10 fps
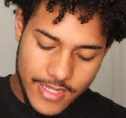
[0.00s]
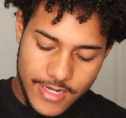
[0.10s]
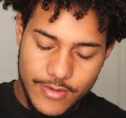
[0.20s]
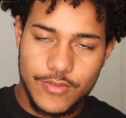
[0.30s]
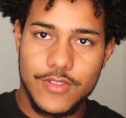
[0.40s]

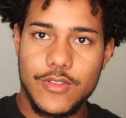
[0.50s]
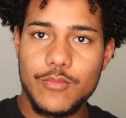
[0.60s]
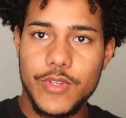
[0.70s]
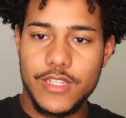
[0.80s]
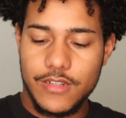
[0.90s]
And it was too
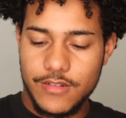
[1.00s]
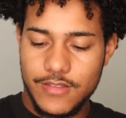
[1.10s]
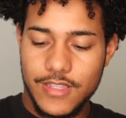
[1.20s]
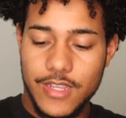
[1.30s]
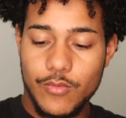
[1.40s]
big,
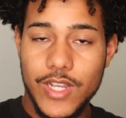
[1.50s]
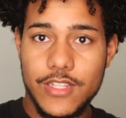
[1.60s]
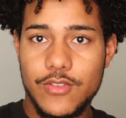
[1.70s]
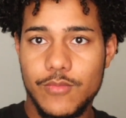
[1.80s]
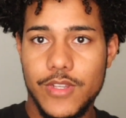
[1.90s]
like way
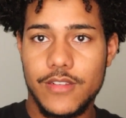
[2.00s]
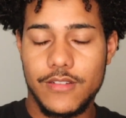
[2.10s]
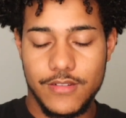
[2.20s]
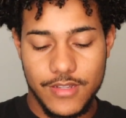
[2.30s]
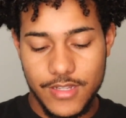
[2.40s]
too big.
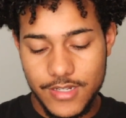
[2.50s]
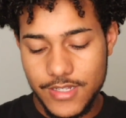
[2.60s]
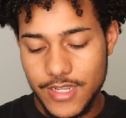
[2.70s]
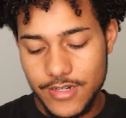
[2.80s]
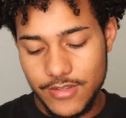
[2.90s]
And it's
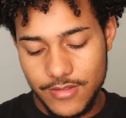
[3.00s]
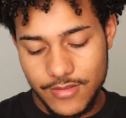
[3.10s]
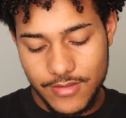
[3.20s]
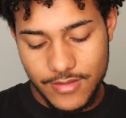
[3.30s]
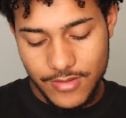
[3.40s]
kind of
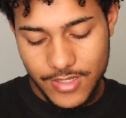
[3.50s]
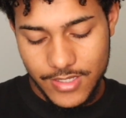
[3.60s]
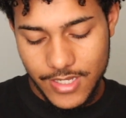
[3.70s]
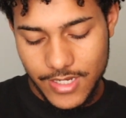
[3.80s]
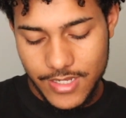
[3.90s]

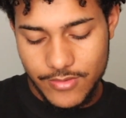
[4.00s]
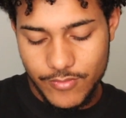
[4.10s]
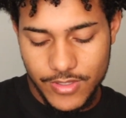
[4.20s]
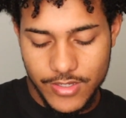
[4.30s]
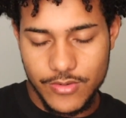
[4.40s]

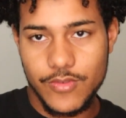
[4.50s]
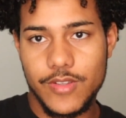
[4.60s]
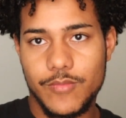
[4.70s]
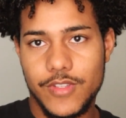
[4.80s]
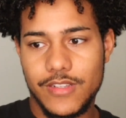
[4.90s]
really
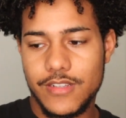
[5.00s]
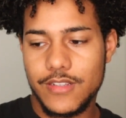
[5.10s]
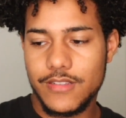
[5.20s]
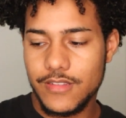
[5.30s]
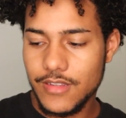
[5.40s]
annoying me
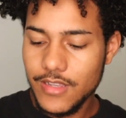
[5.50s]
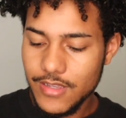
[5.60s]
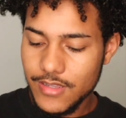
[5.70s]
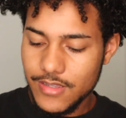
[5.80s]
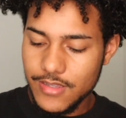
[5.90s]
because
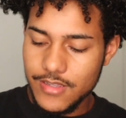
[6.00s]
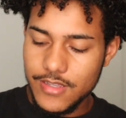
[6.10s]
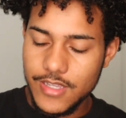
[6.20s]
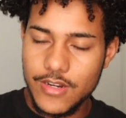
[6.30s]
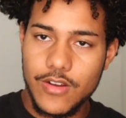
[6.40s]

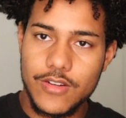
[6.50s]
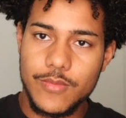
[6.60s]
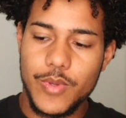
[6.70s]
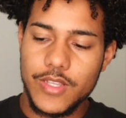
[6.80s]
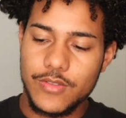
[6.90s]
it all
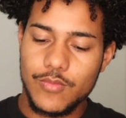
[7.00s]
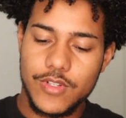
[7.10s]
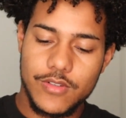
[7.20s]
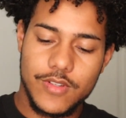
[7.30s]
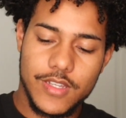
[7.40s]
depends
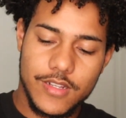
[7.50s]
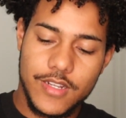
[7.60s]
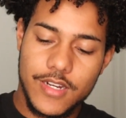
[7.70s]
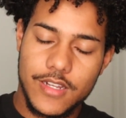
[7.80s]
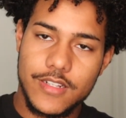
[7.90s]
what you get.
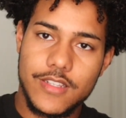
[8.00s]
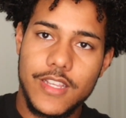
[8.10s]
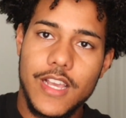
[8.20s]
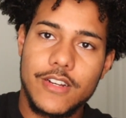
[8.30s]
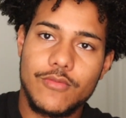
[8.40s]
And
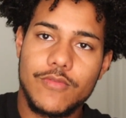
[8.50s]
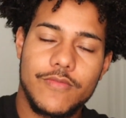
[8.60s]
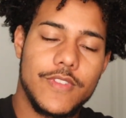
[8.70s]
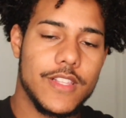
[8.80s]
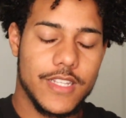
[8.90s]
honestly, I don't
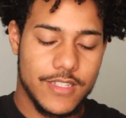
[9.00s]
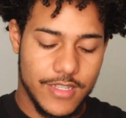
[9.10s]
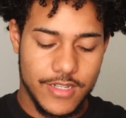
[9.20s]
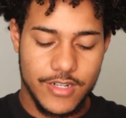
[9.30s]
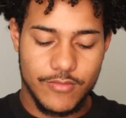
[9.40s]
feel like
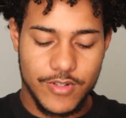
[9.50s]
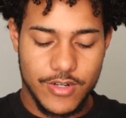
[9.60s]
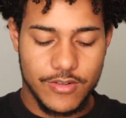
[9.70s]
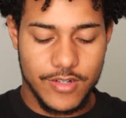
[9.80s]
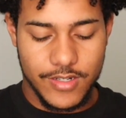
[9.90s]
sitting here
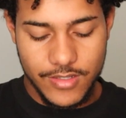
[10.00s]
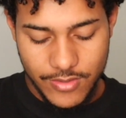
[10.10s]
returning it.